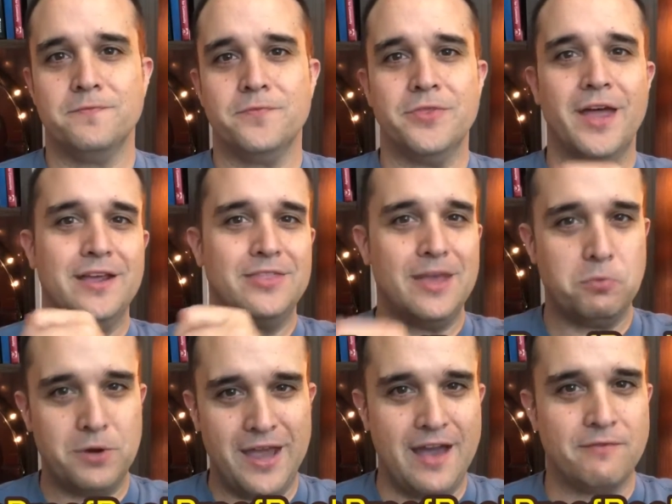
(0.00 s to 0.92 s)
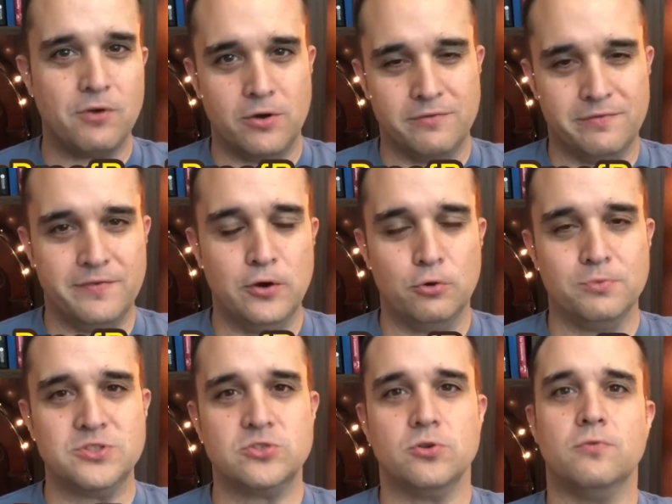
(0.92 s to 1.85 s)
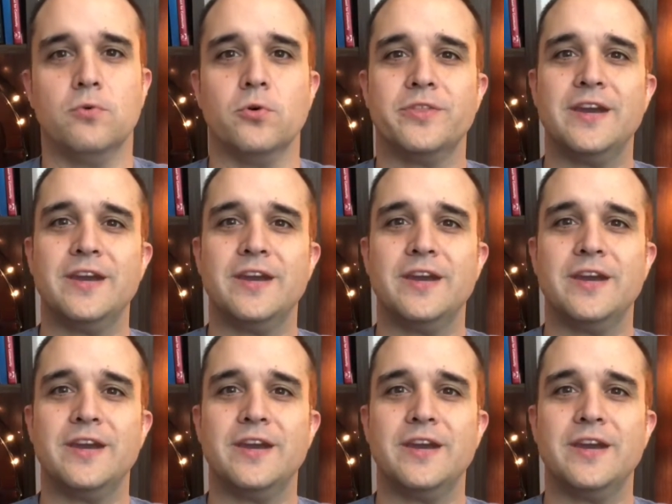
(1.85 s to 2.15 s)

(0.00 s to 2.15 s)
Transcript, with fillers: like they would have on film and so forth,